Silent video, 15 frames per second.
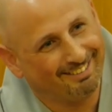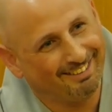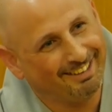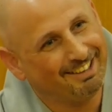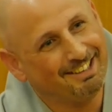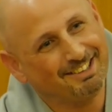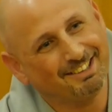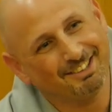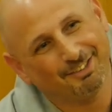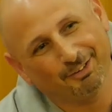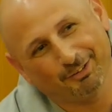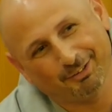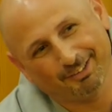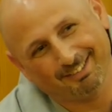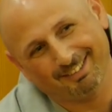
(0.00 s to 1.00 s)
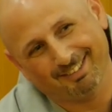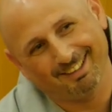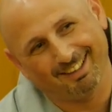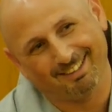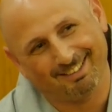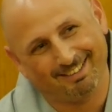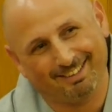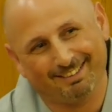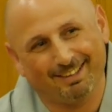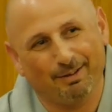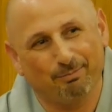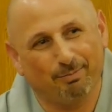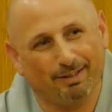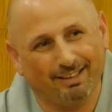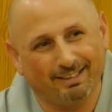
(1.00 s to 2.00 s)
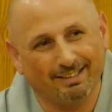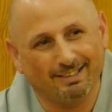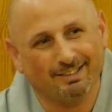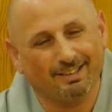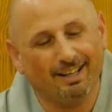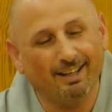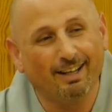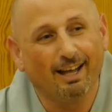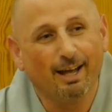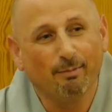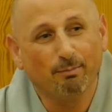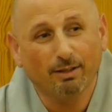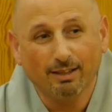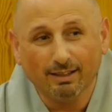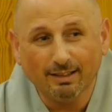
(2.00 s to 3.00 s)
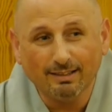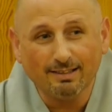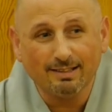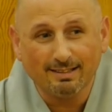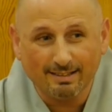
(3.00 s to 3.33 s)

There is not yet a temple in Israel, but there is a